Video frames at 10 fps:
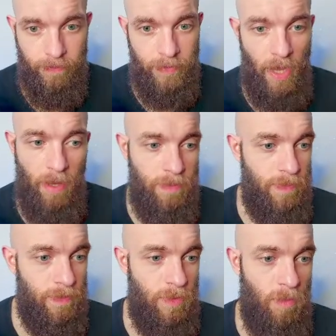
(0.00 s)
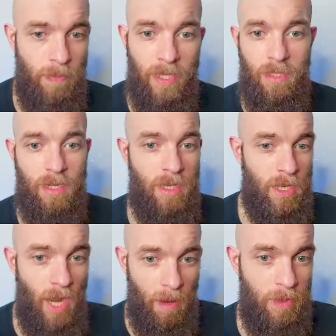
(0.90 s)
yeah, compared to the
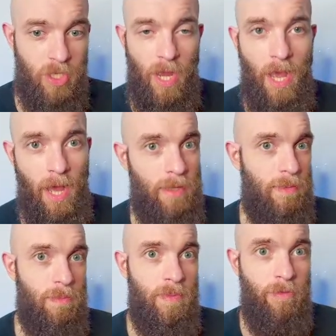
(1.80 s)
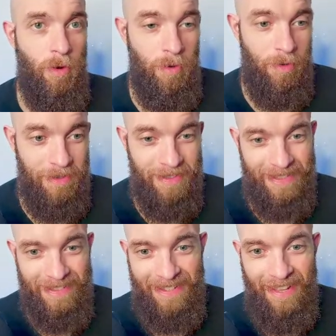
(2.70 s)
garbage I had before,
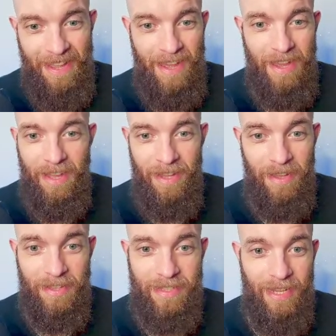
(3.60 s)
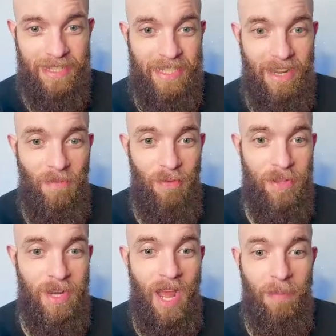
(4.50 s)
they
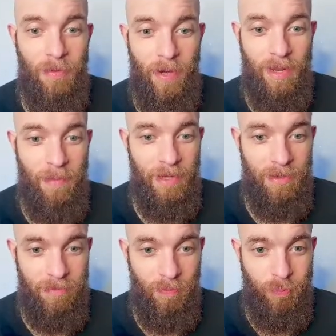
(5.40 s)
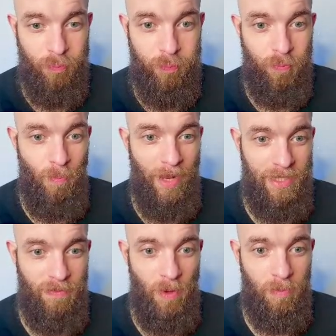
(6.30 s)
definitely an upgrade. I mean,
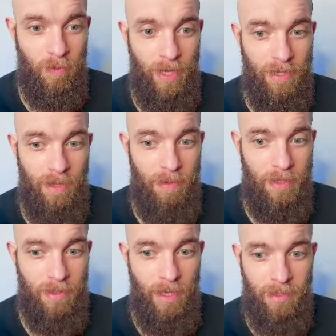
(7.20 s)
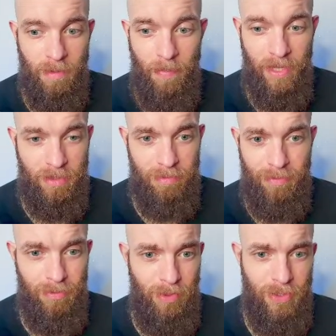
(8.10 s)
massive upgrade. I mean, and compared to
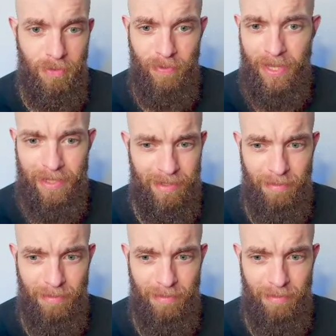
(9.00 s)
lots of things, I